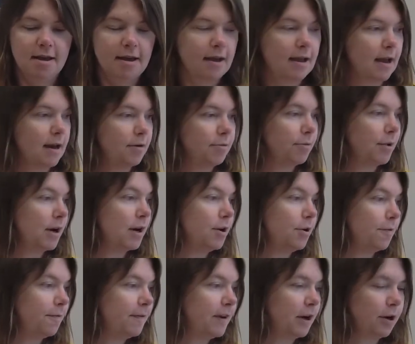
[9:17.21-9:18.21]
kind of run
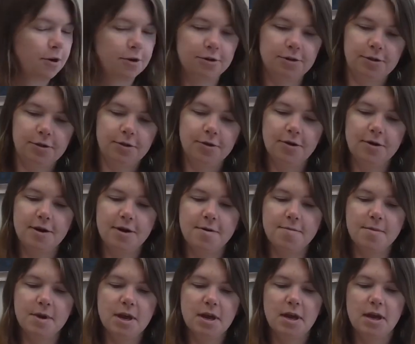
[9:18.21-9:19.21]
your fingers through
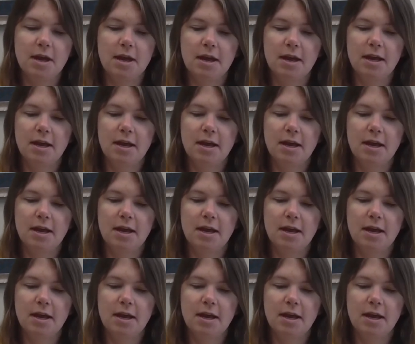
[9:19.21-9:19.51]
them,